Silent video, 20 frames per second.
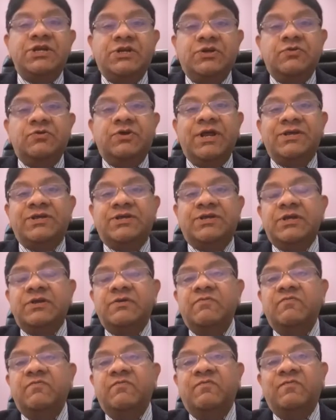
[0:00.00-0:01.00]

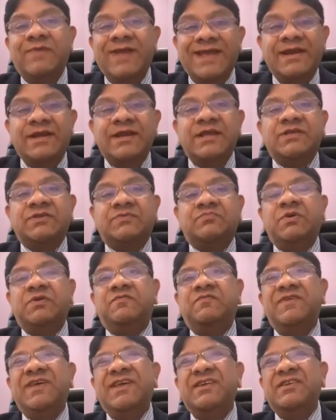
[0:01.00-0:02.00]
duration varies
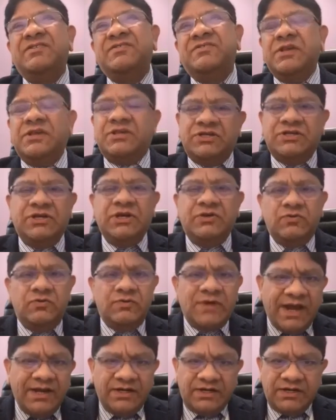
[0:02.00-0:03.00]
between 60 to
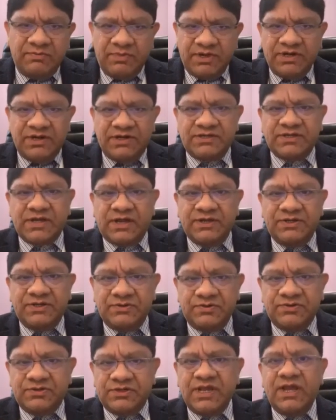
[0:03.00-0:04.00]
90 minutes, I
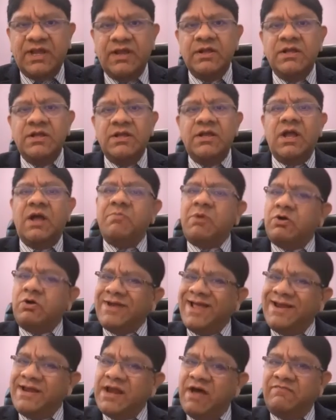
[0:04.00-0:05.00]
should say,
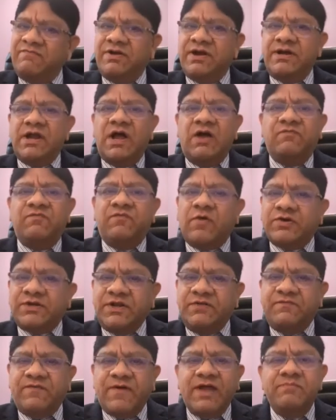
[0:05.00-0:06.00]
about an hour and a half,
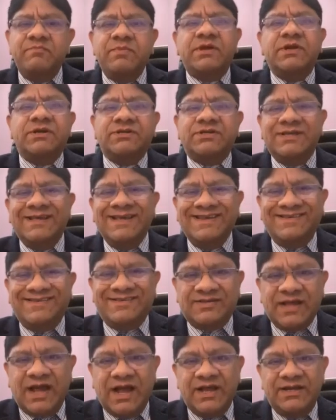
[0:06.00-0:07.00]
45 minutes each
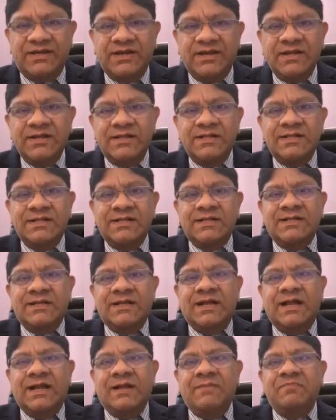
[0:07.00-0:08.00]
side.
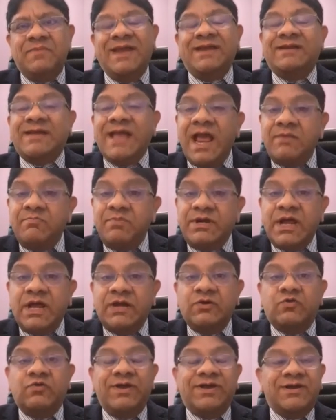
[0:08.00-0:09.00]
It can be
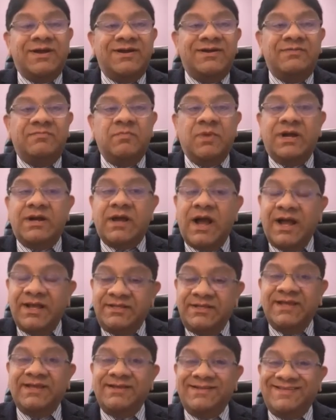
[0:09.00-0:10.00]
done quicker, but I
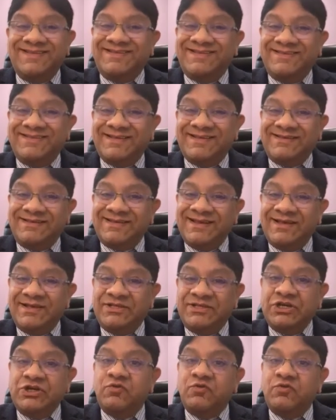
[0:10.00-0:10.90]
think this is a surgery